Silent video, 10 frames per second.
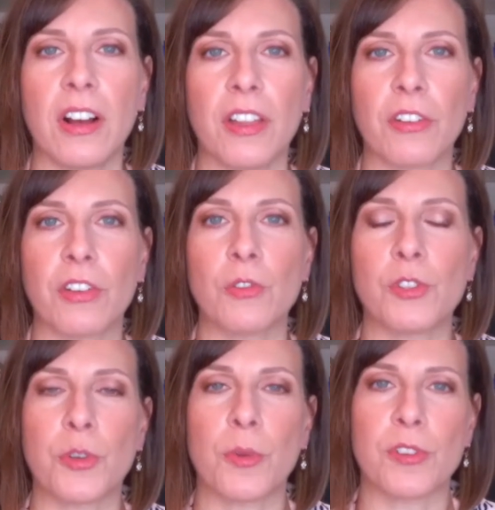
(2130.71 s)
other
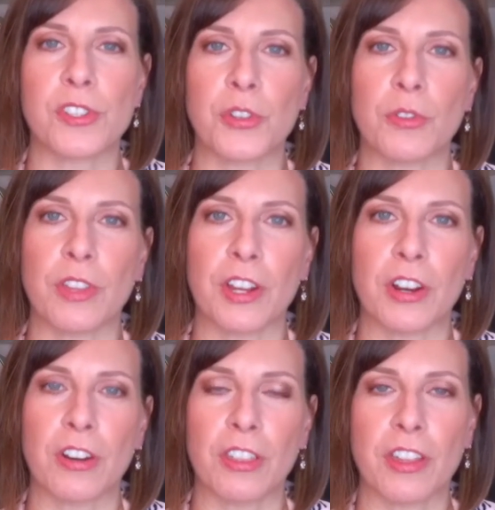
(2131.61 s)
YouTubers do
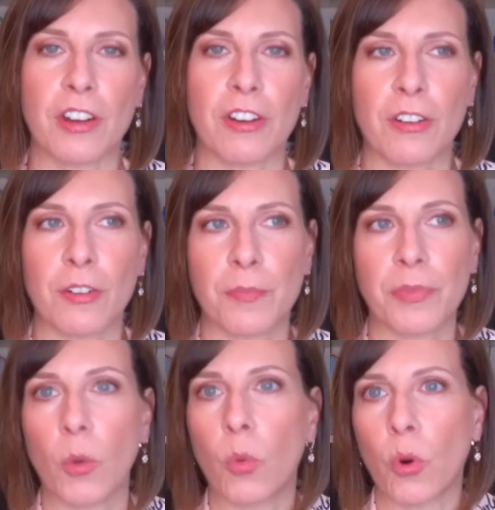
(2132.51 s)
their their
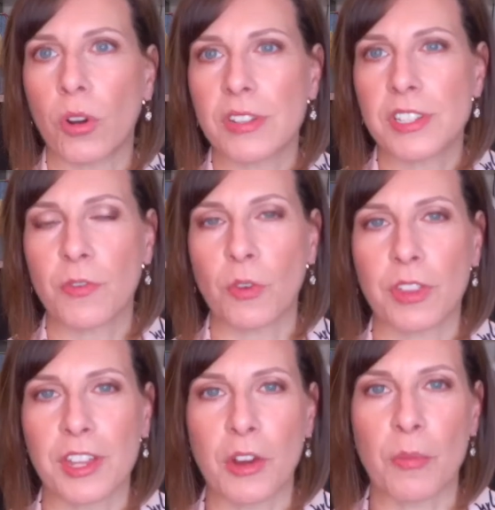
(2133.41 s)
awards for
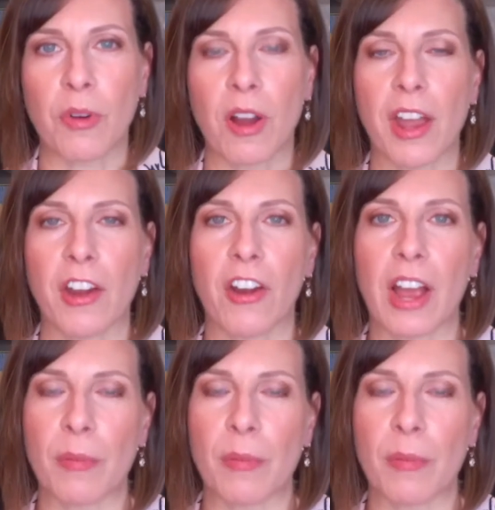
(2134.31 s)
the year prior.